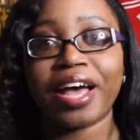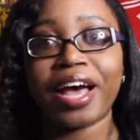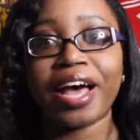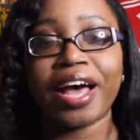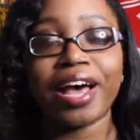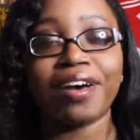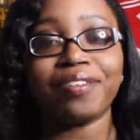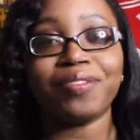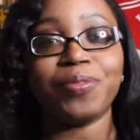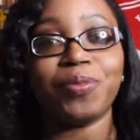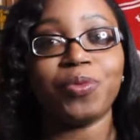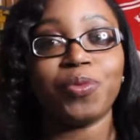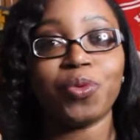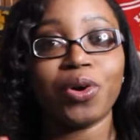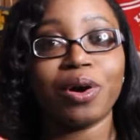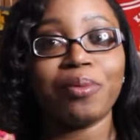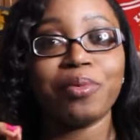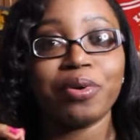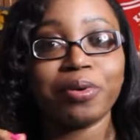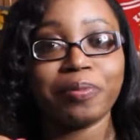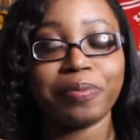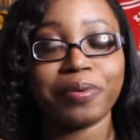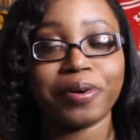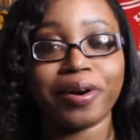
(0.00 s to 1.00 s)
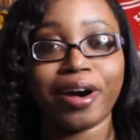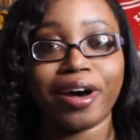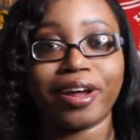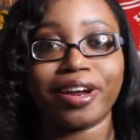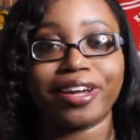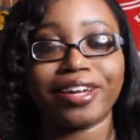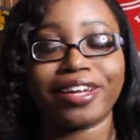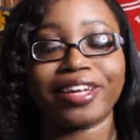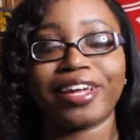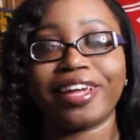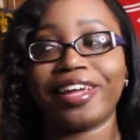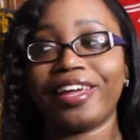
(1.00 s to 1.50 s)
I have one more
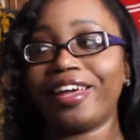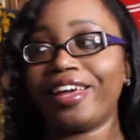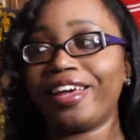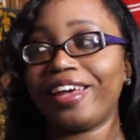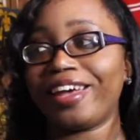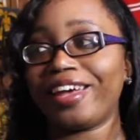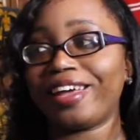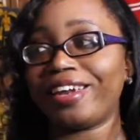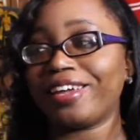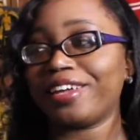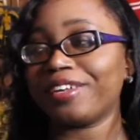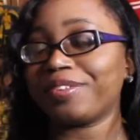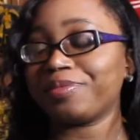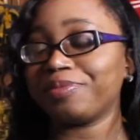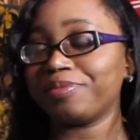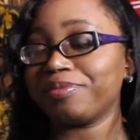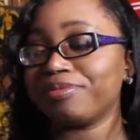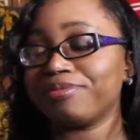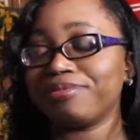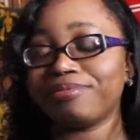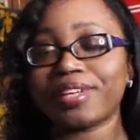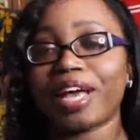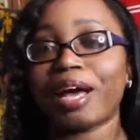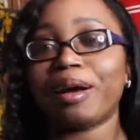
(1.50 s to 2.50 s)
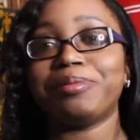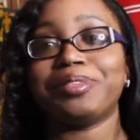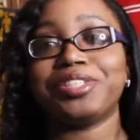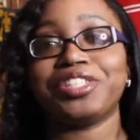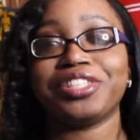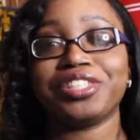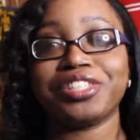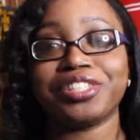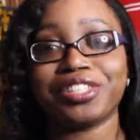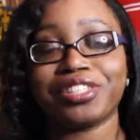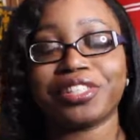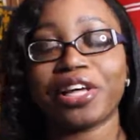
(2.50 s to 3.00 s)
product, and I
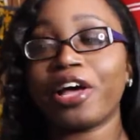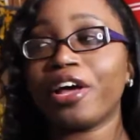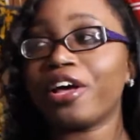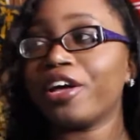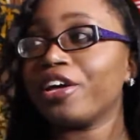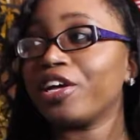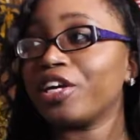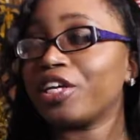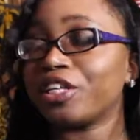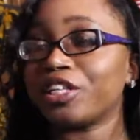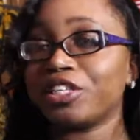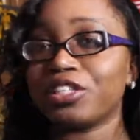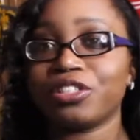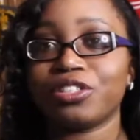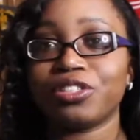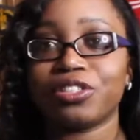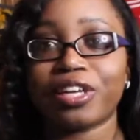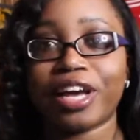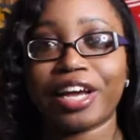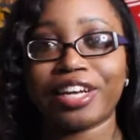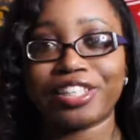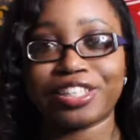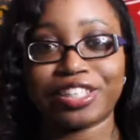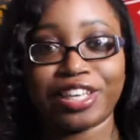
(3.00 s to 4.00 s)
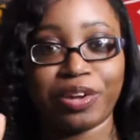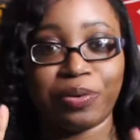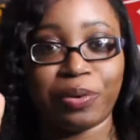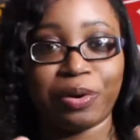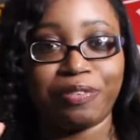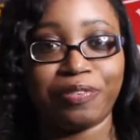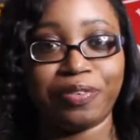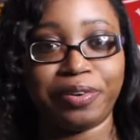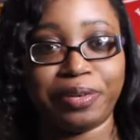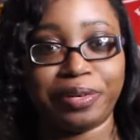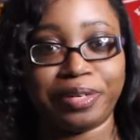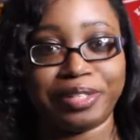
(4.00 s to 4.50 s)
just can't
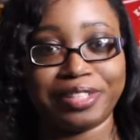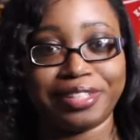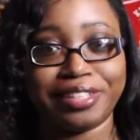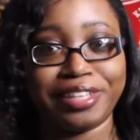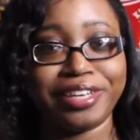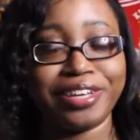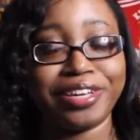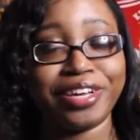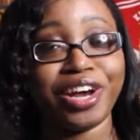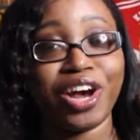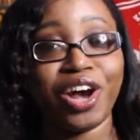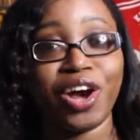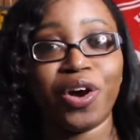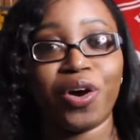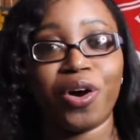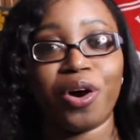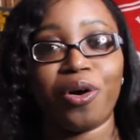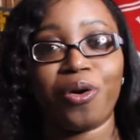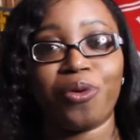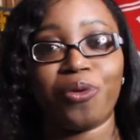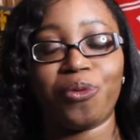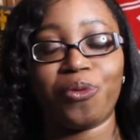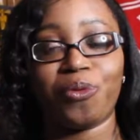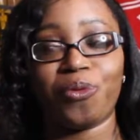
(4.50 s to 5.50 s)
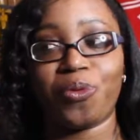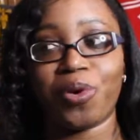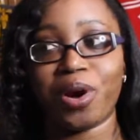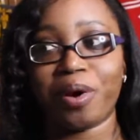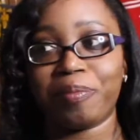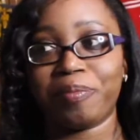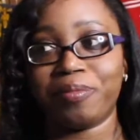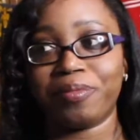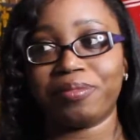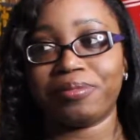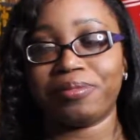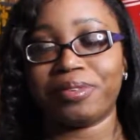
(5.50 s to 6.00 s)
wait for you to see
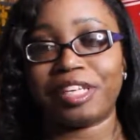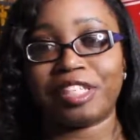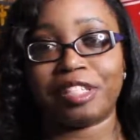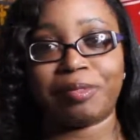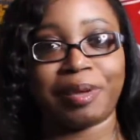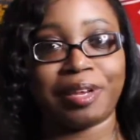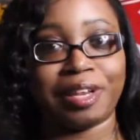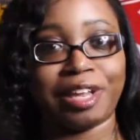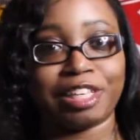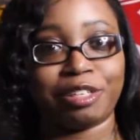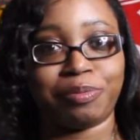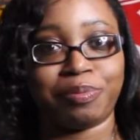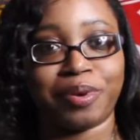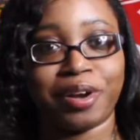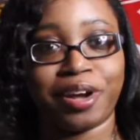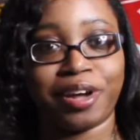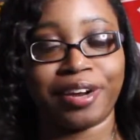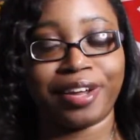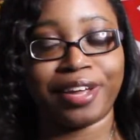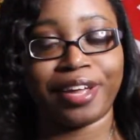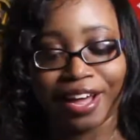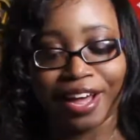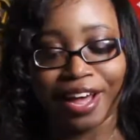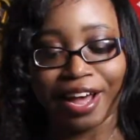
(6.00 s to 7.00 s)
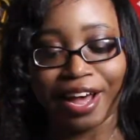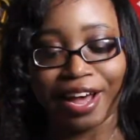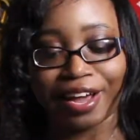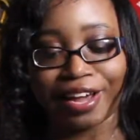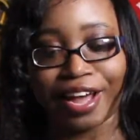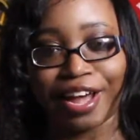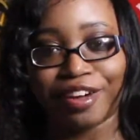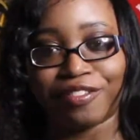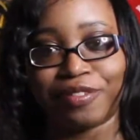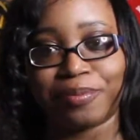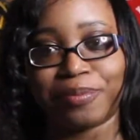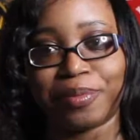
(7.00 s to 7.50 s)
what is my last product I
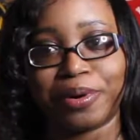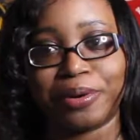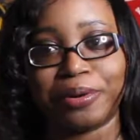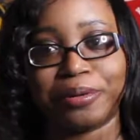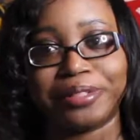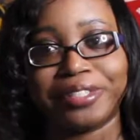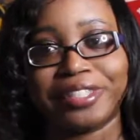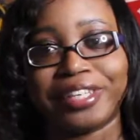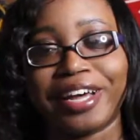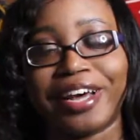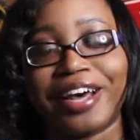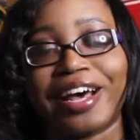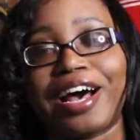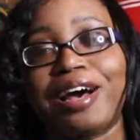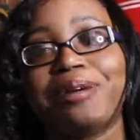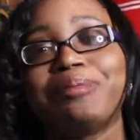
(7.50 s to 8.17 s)
got from Ulta.